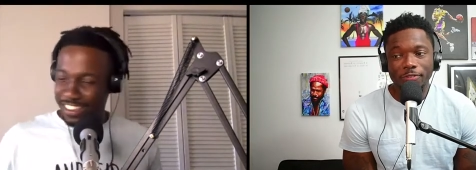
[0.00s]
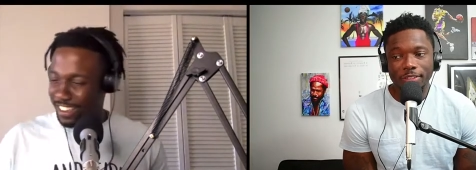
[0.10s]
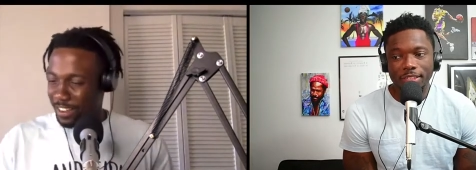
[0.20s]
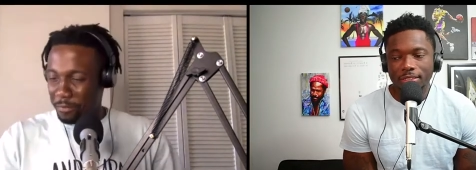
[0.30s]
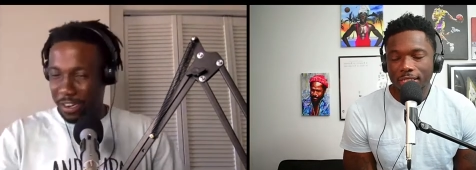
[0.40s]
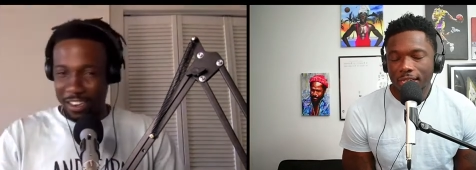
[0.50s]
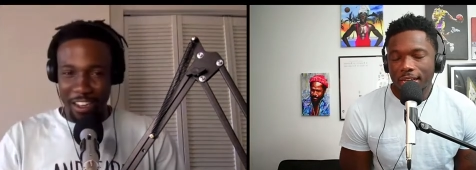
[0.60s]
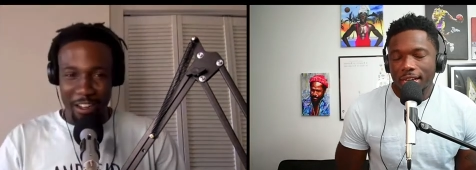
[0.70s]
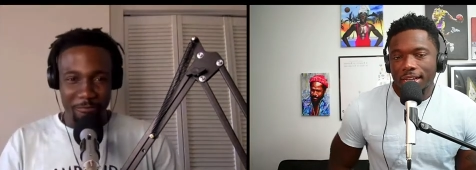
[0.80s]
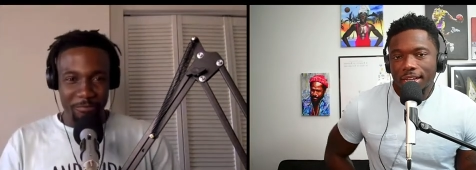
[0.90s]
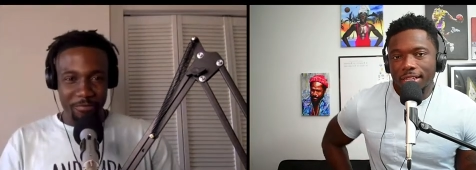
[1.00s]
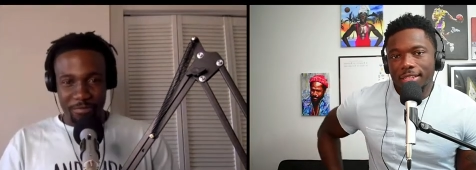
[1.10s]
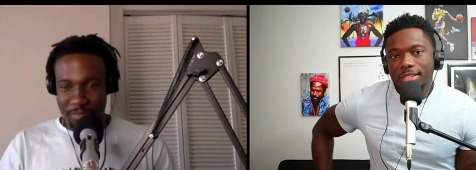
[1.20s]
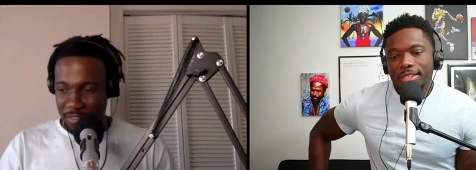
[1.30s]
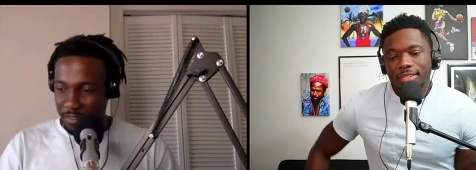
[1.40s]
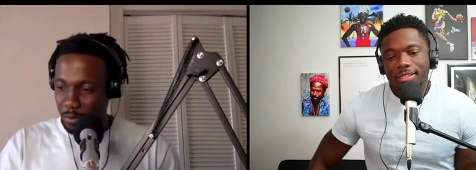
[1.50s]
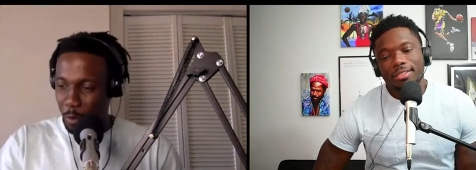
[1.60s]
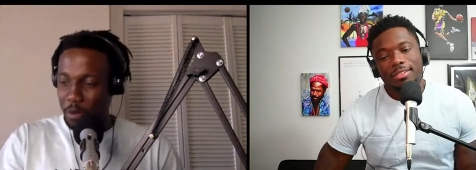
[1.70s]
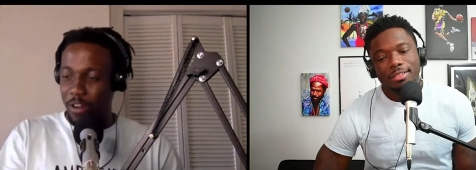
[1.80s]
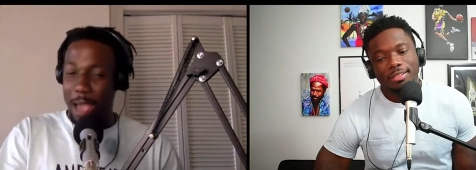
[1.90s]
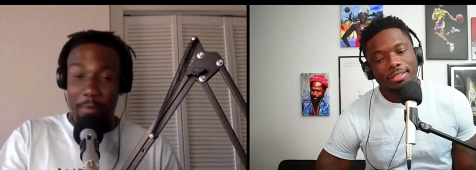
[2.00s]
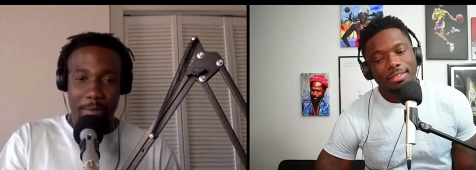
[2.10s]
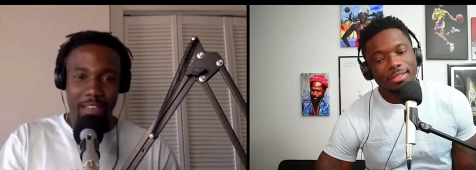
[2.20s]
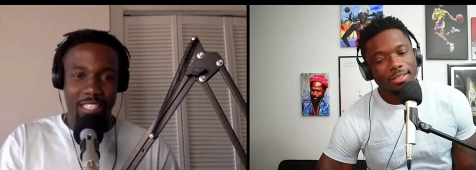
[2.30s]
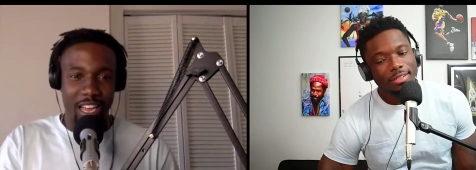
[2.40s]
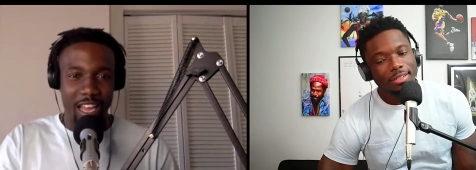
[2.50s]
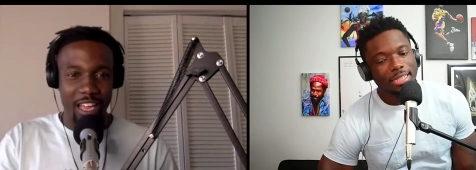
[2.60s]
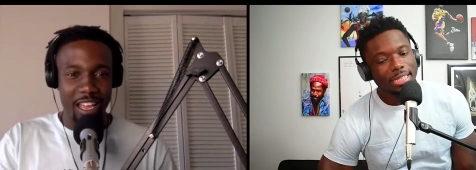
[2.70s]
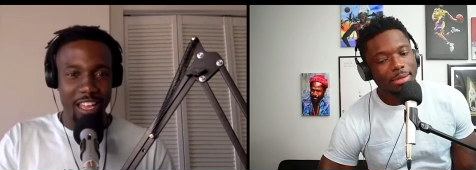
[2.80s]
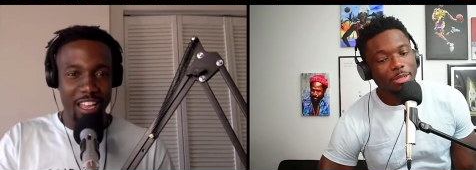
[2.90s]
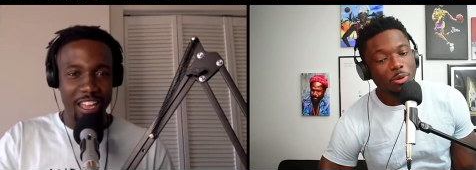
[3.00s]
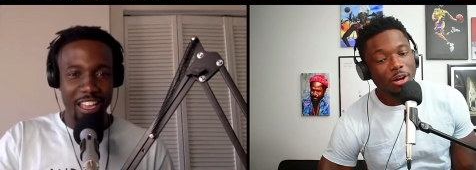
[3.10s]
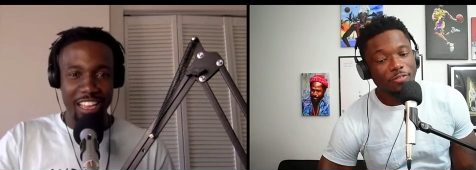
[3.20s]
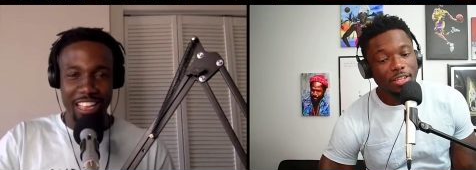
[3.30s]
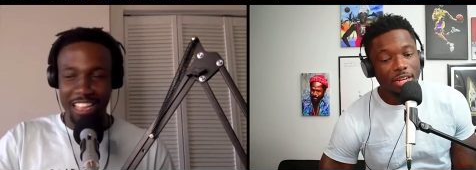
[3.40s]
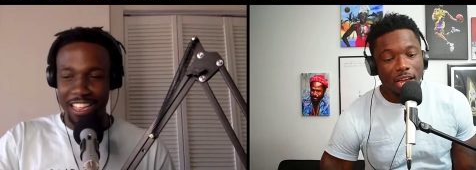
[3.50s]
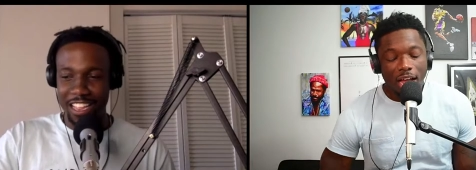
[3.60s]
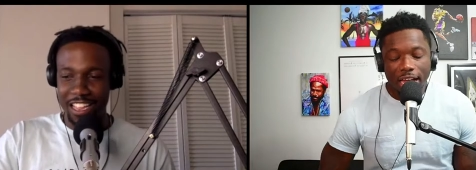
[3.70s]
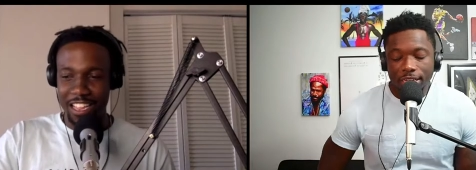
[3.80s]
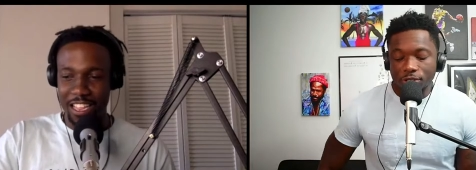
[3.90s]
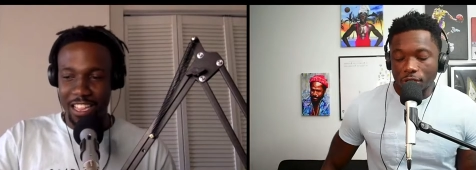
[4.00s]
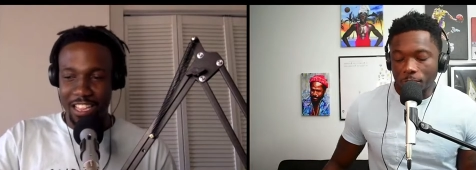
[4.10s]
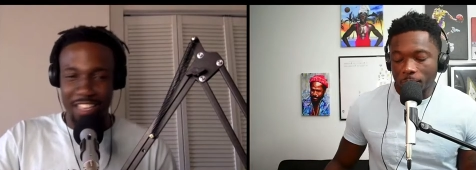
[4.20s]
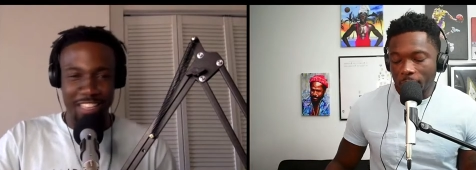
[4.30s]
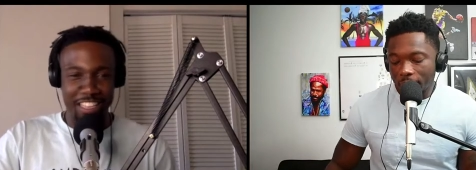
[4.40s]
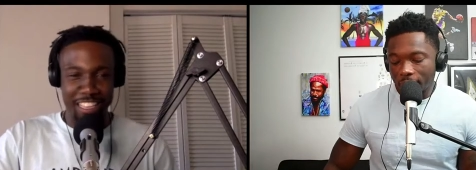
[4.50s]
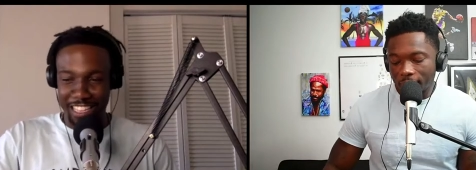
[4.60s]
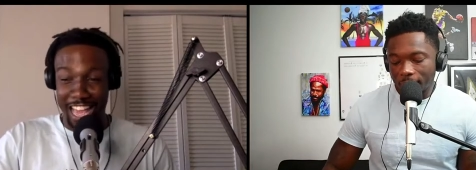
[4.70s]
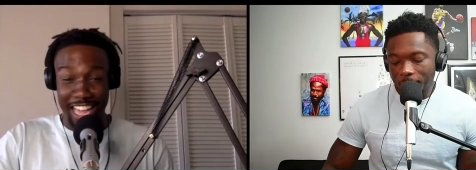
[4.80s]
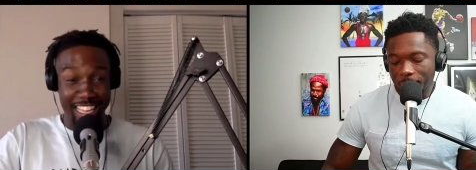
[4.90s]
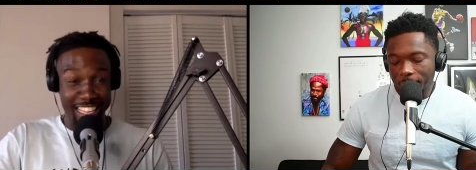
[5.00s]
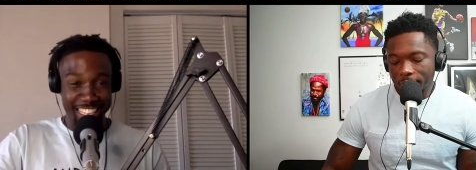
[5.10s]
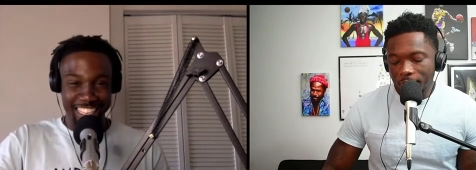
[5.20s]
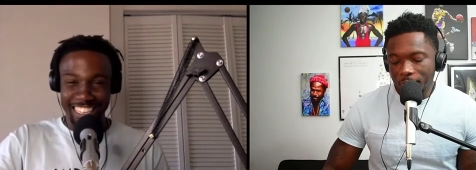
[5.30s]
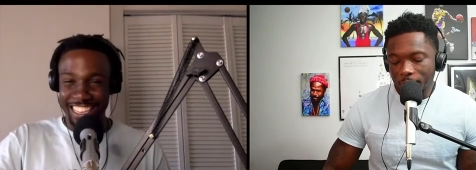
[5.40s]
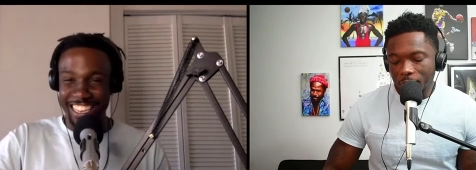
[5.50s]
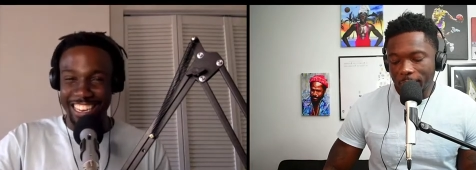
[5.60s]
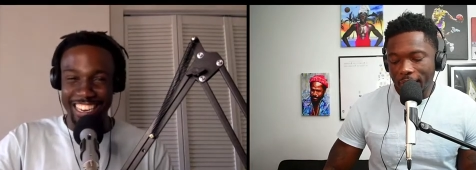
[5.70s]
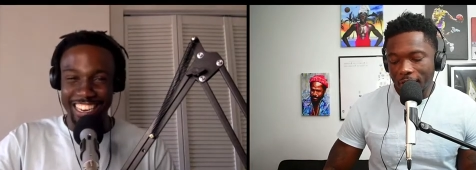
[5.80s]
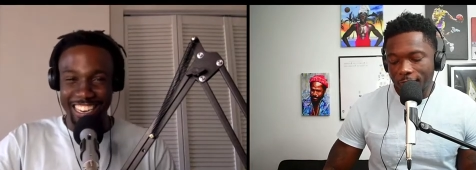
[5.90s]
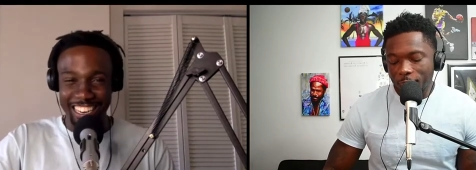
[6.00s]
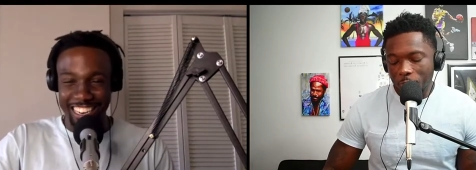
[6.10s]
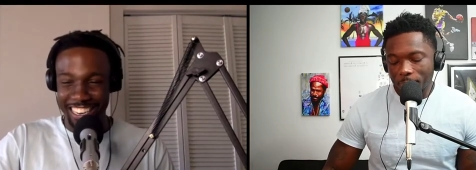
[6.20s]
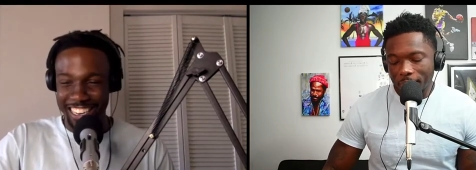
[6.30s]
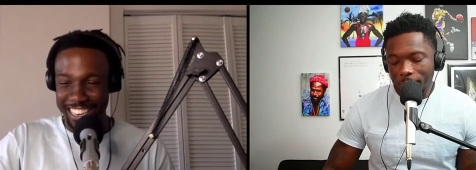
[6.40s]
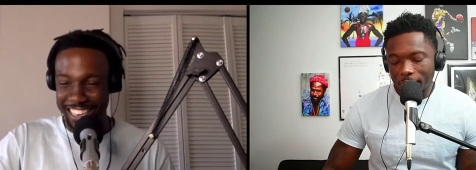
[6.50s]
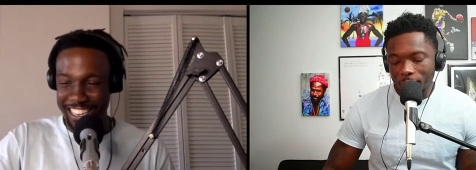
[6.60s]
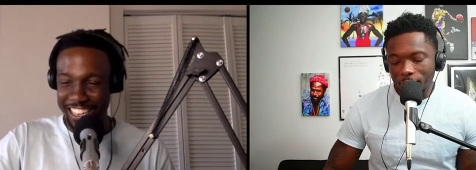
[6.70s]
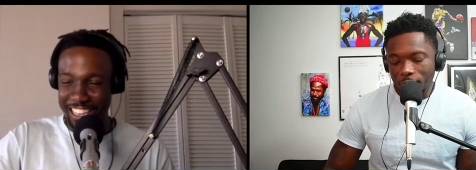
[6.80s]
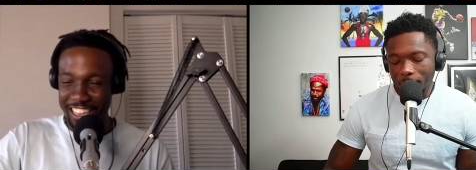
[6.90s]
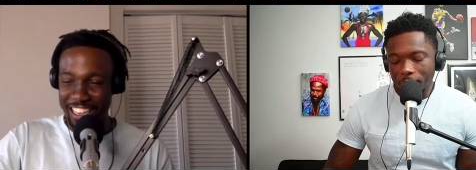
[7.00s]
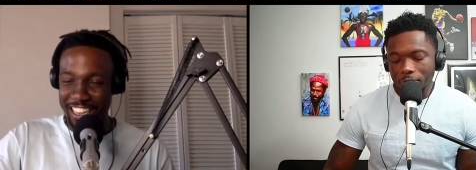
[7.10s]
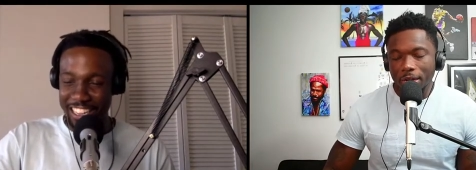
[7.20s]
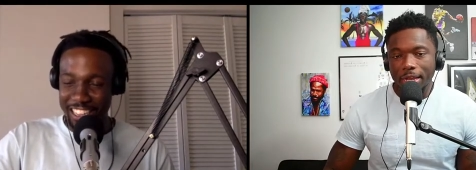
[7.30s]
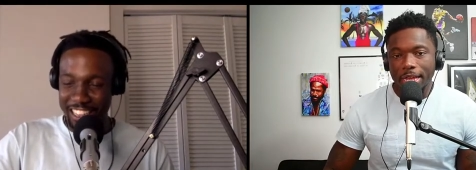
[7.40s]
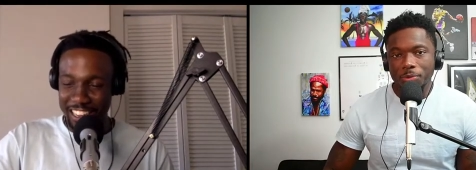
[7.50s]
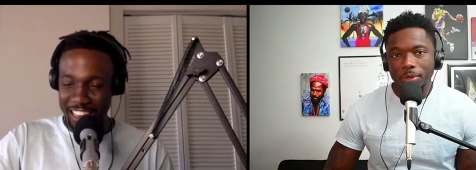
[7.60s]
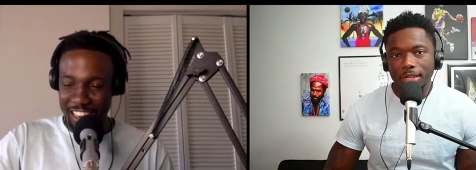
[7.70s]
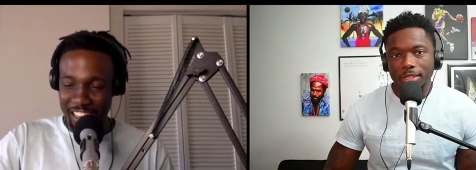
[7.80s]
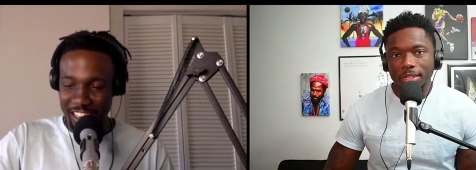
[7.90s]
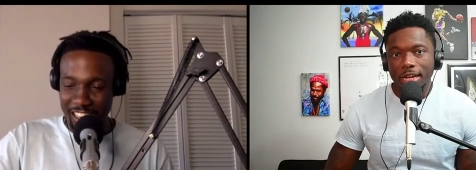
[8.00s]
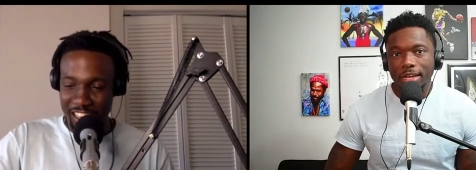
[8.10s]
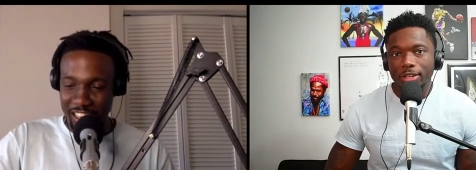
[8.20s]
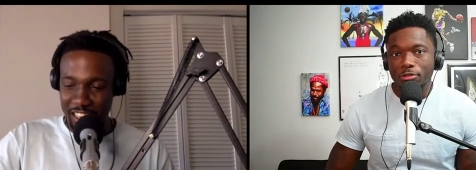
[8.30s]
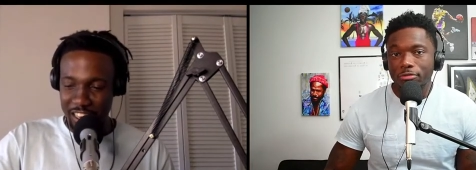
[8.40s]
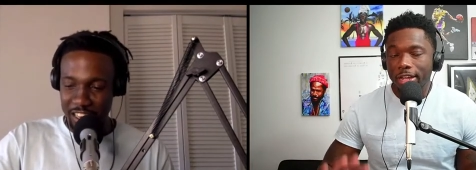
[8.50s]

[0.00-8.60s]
Speaker 1: But what were we rapping about today?
Speaker 2: 12 feet. All right. So, you know, we got our format. We got a new format. Rolled it out last week. You know, rave